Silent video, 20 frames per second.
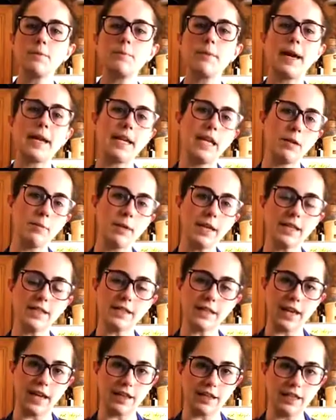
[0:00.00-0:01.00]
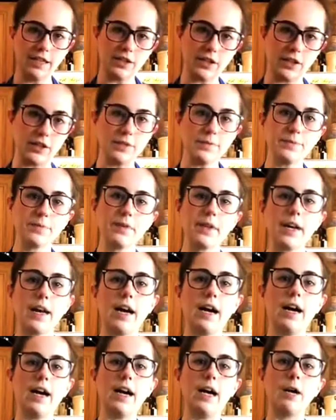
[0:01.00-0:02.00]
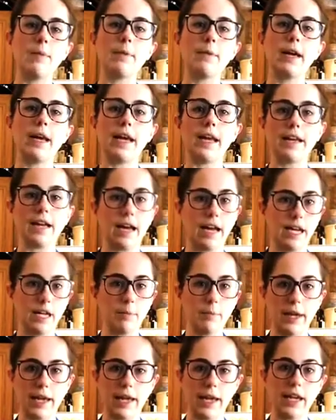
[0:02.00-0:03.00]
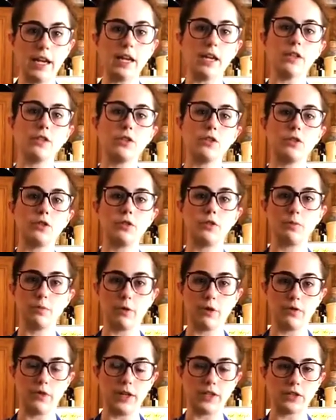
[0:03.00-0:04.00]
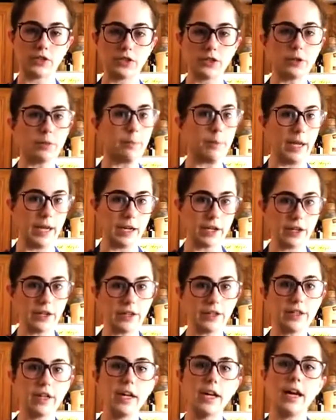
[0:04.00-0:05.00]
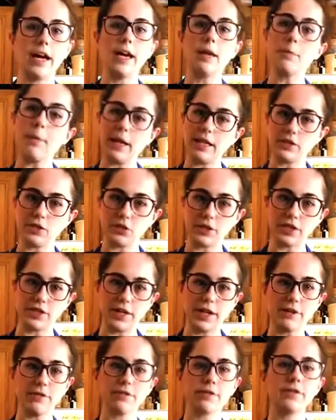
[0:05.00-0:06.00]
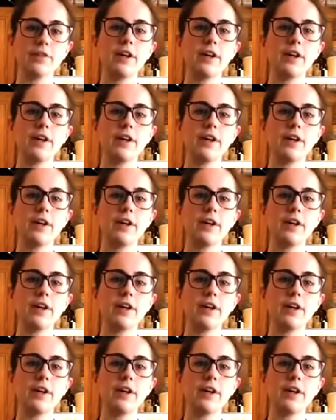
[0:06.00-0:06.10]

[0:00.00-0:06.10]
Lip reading: my name is Kelly Dull, and I am a professional baker and pastry chef.